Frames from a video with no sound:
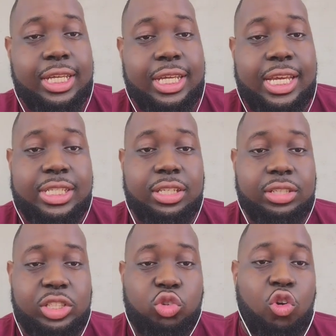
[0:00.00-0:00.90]
He's a
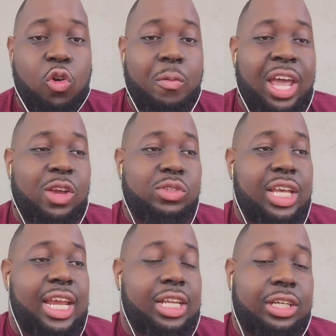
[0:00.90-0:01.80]
he's a grown man who say,
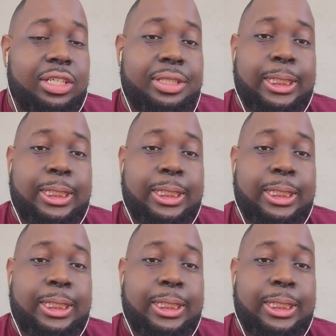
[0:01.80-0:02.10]
hey, look,